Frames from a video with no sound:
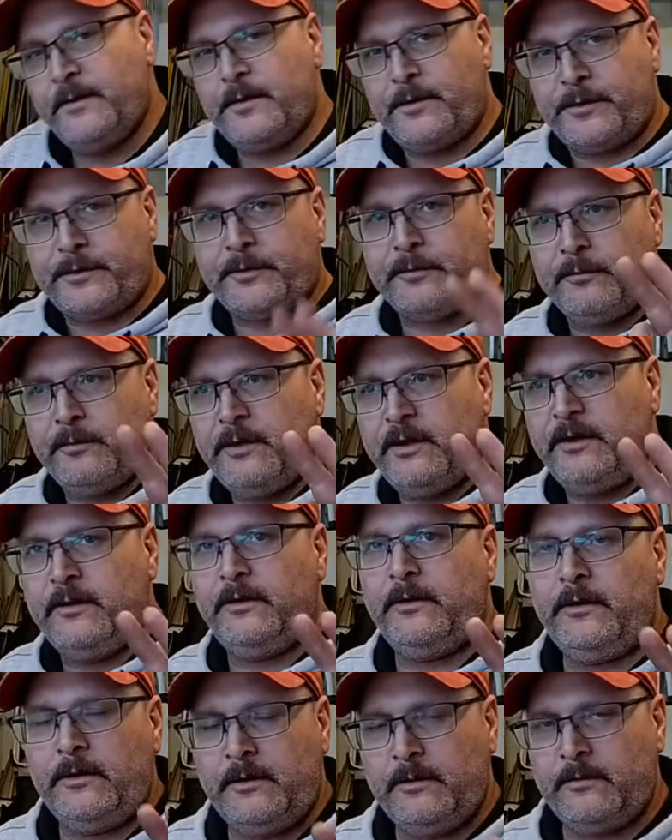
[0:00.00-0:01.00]
three
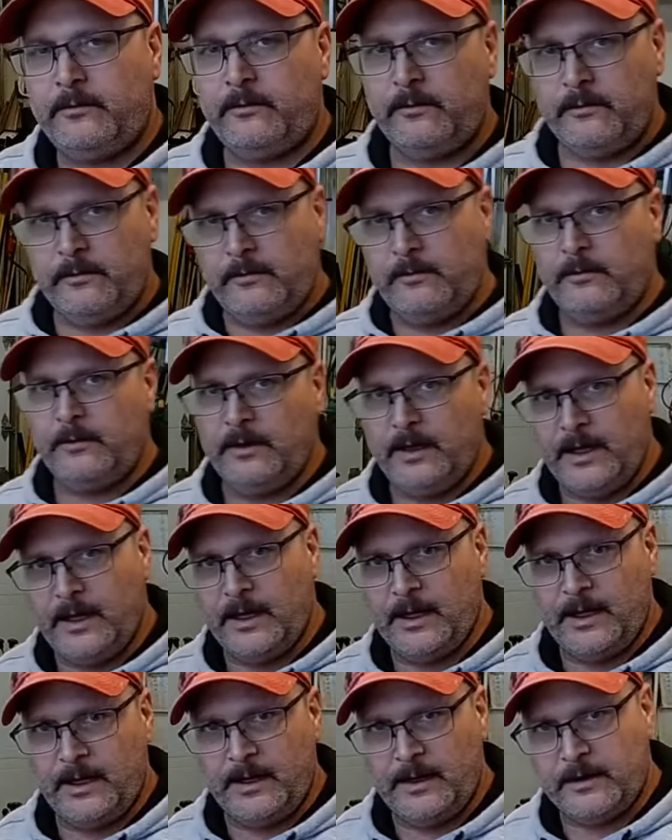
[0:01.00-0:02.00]

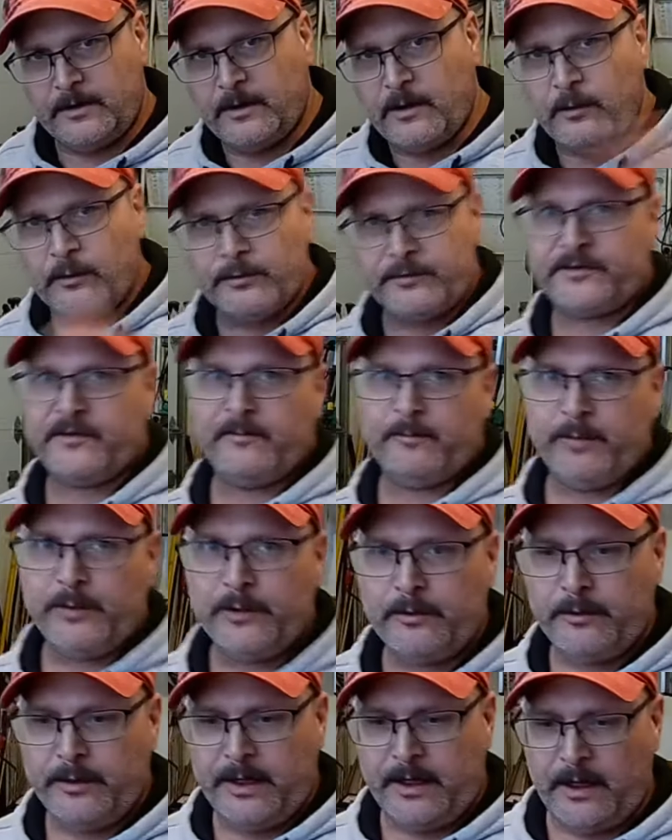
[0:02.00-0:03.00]
uh, coats of
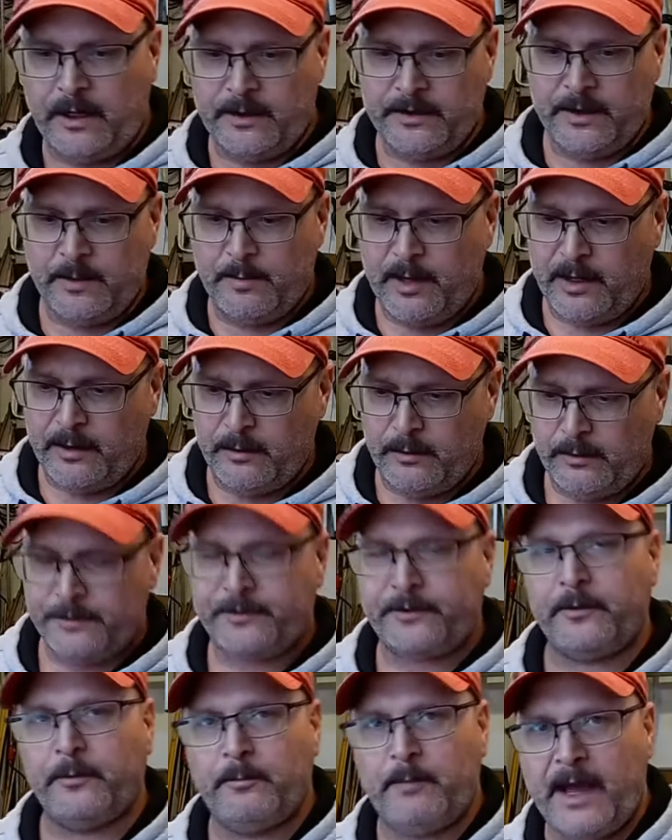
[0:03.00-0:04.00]
bluing on the barrel to
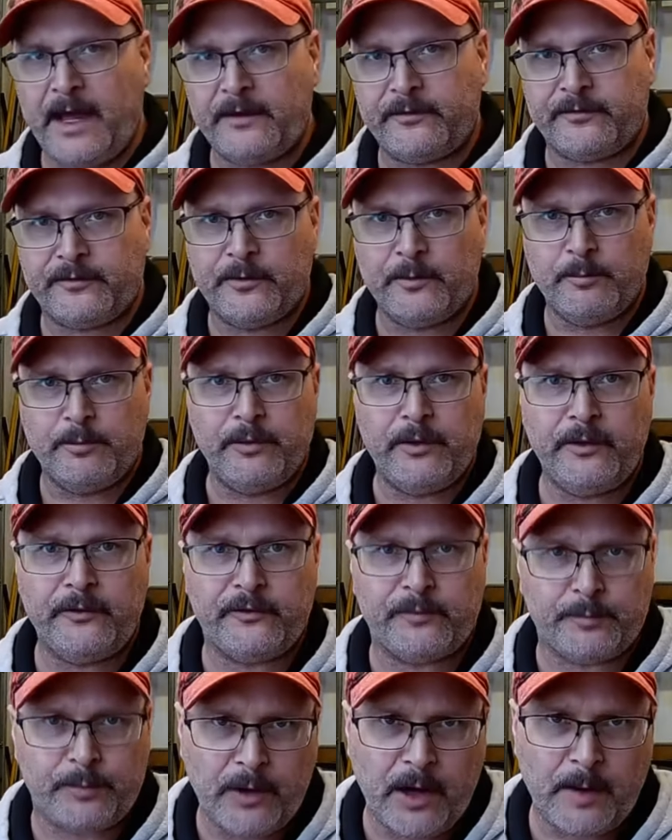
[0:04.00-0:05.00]
match the breech
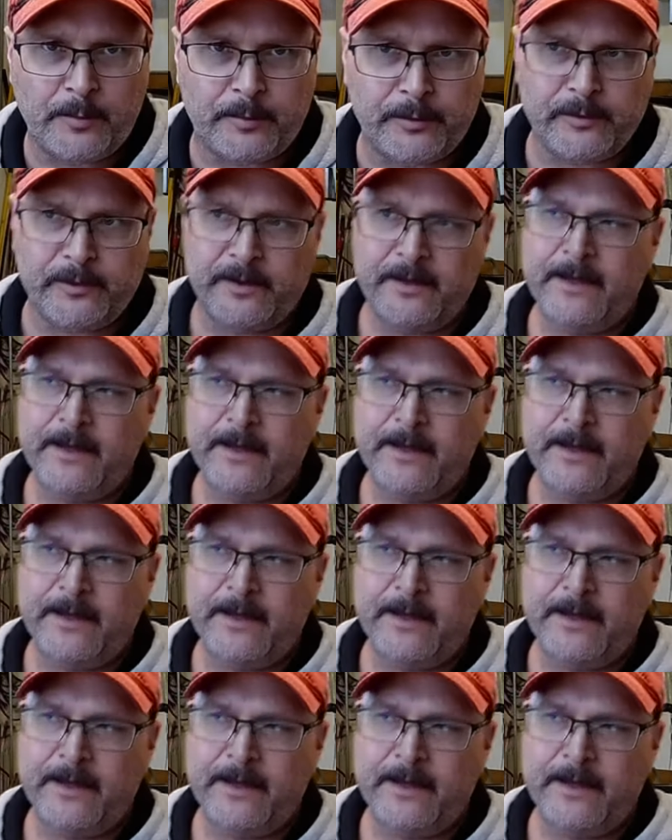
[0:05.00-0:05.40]
properly.